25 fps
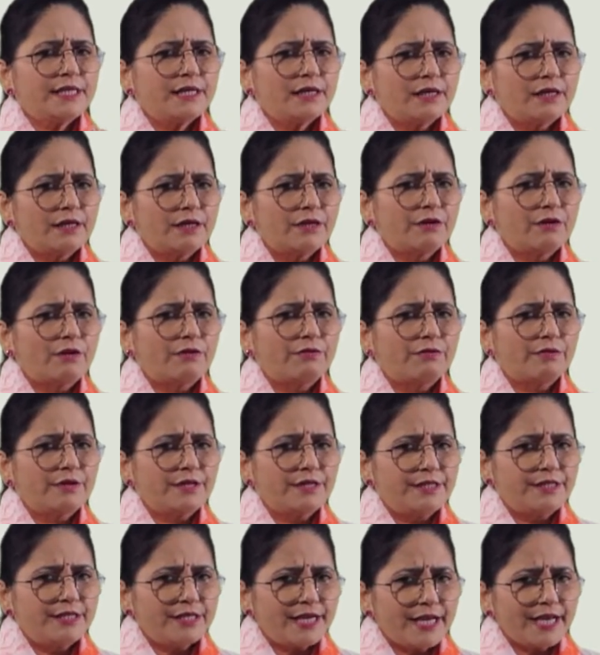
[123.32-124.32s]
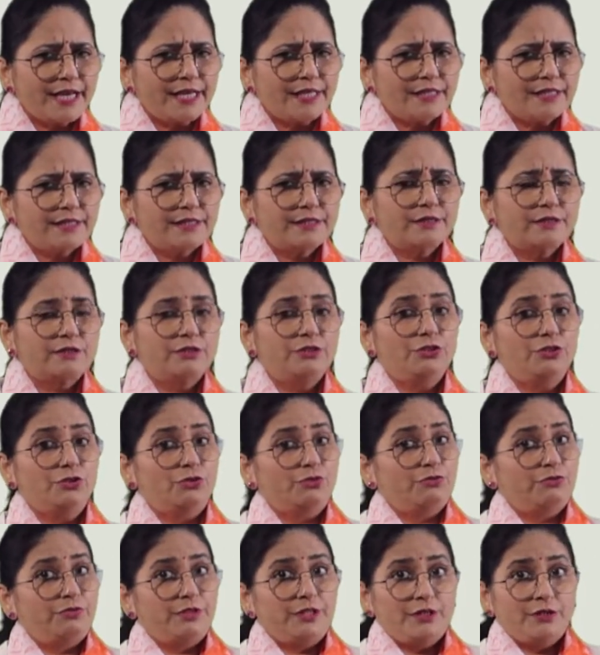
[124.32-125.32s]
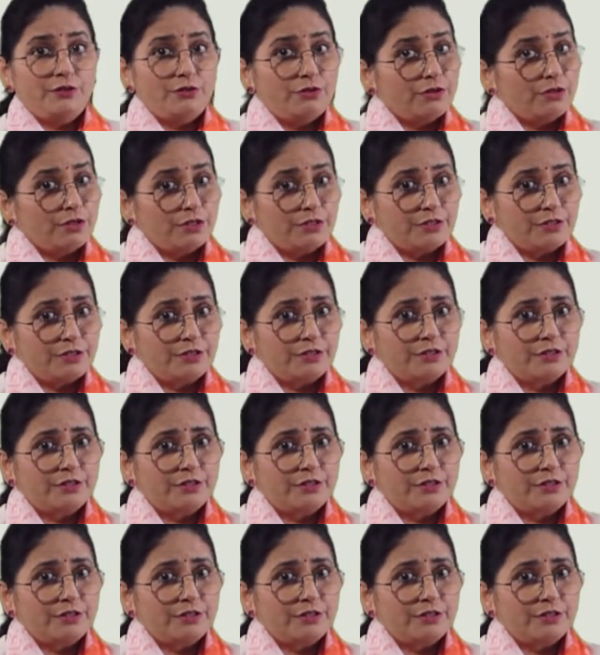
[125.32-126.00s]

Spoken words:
color of a dress, you feel good.